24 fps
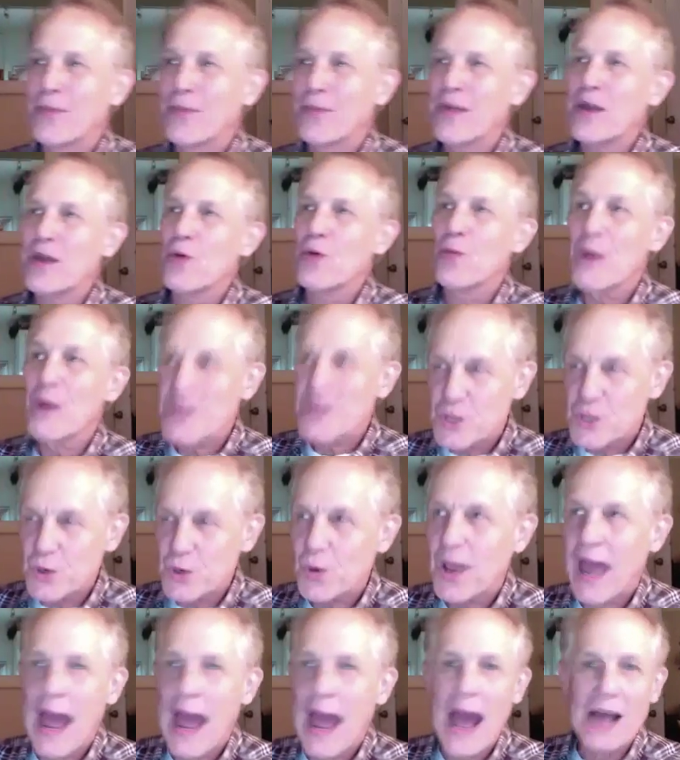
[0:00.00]
the original
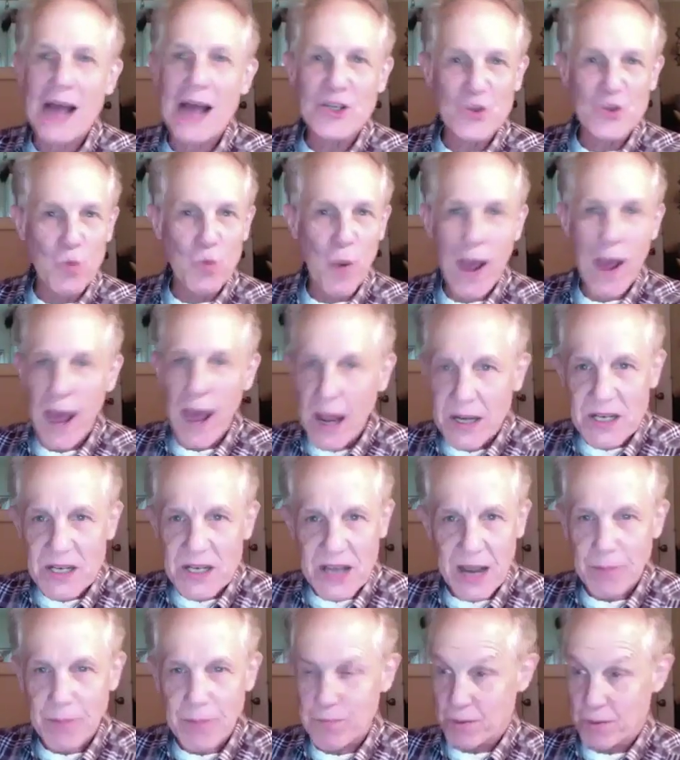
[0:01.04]
cast went
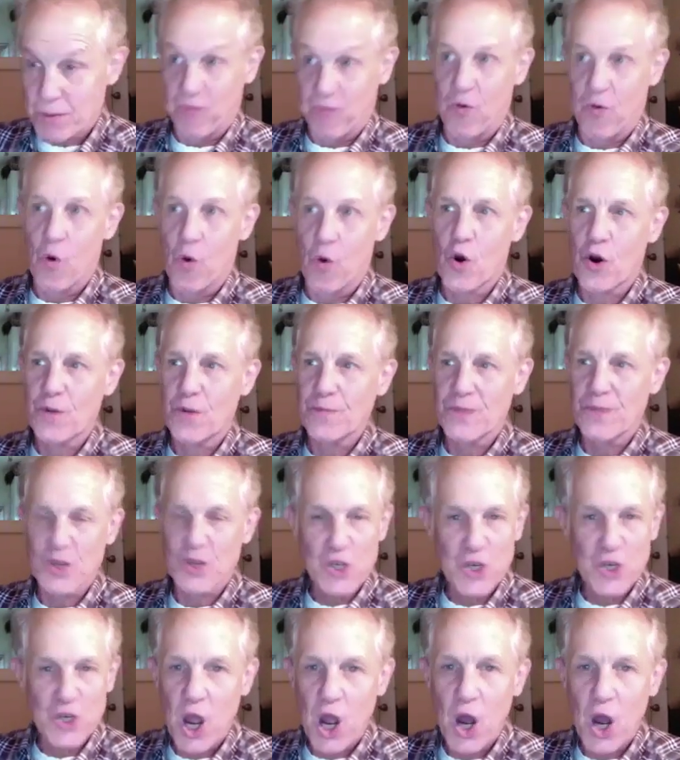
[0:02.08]
and performed the
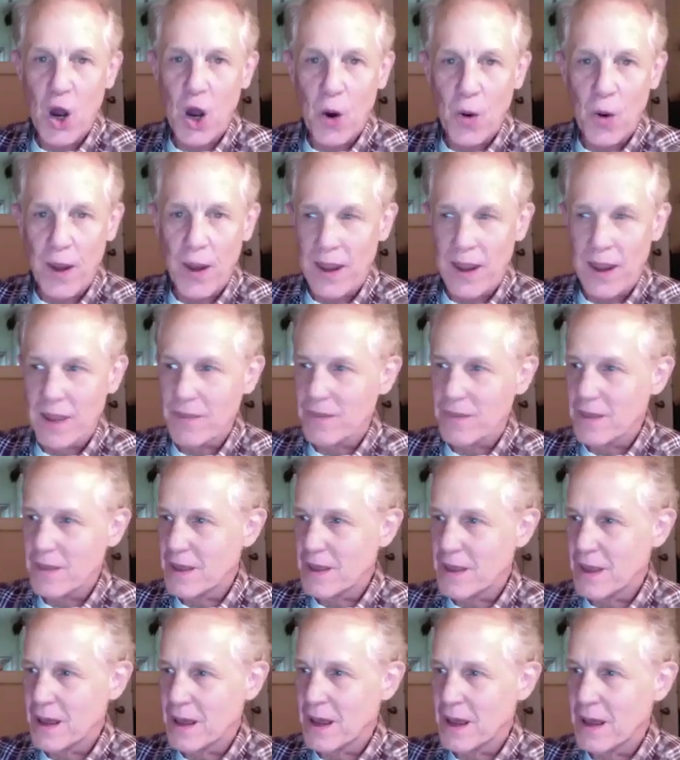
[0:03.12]
show in
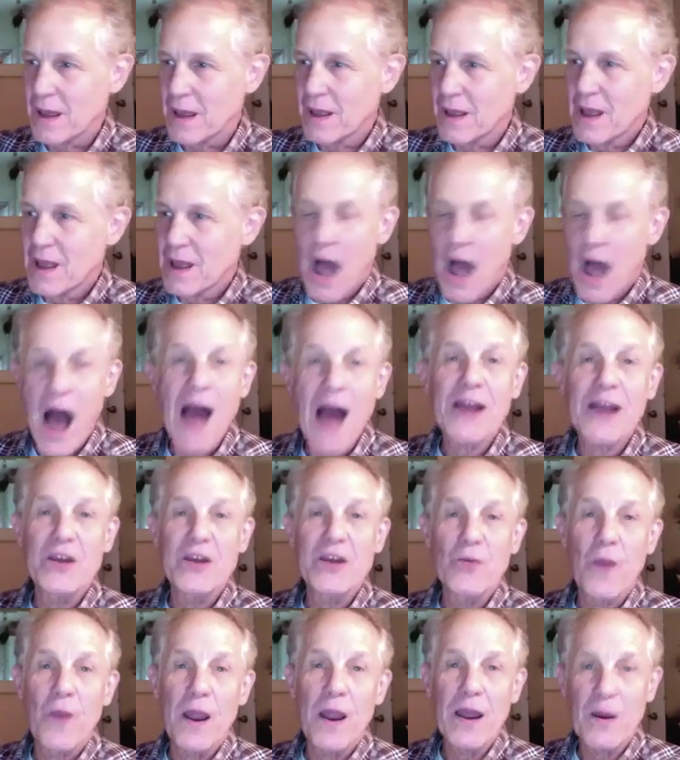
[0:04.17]
the hockey
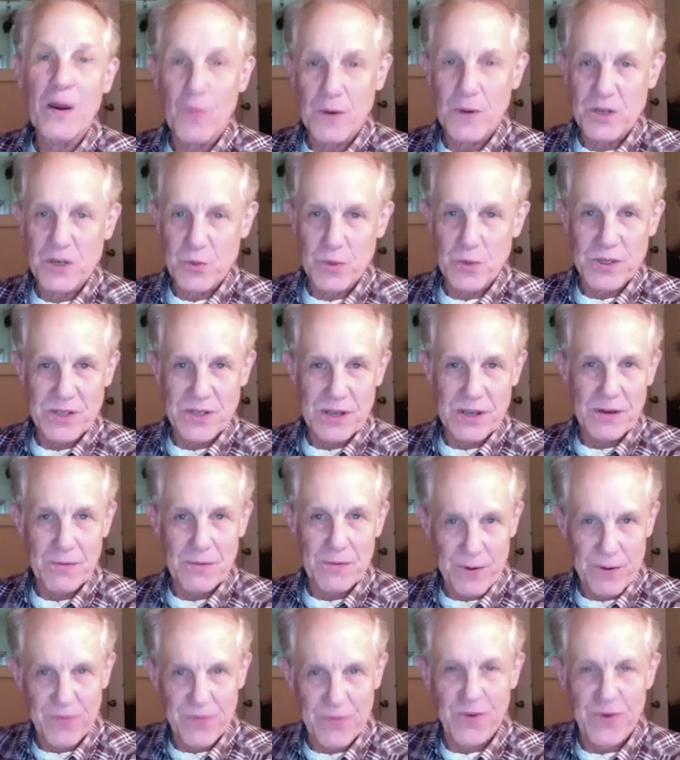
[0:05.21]
rink, which was a
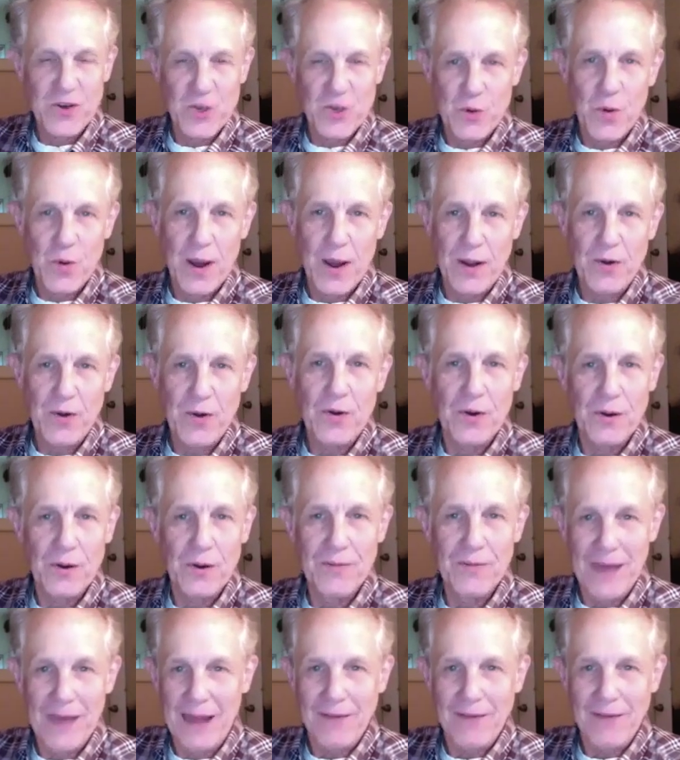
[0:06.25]
refrigerator
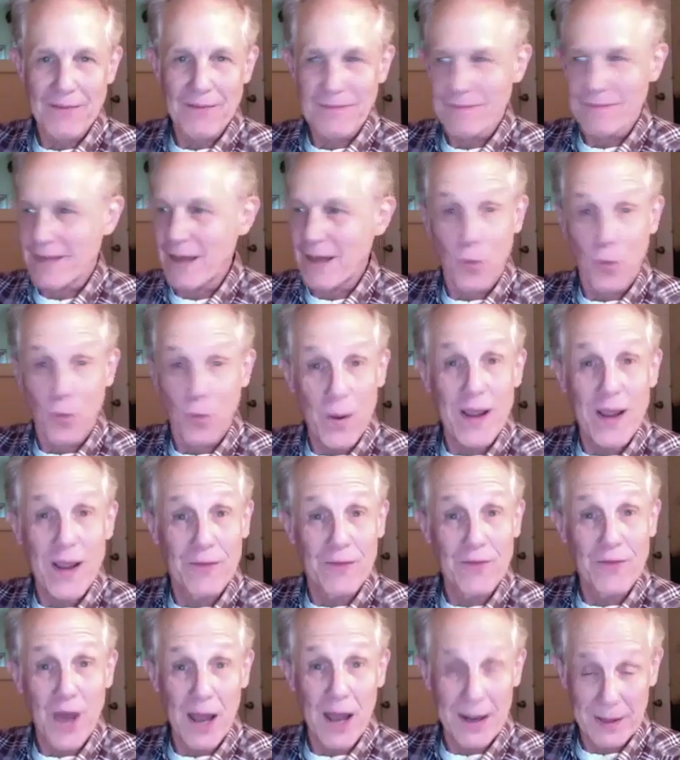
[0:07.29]
that week of
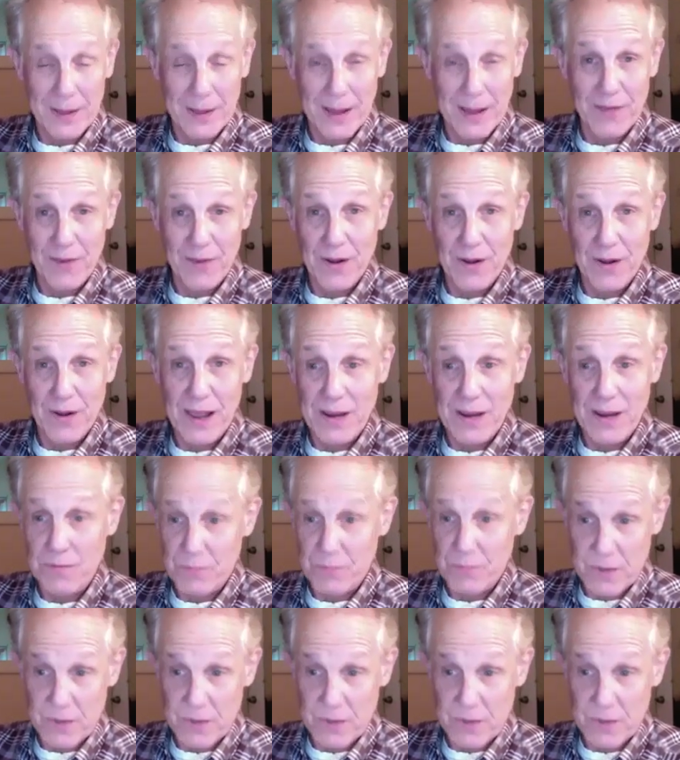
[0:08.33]
9/11. They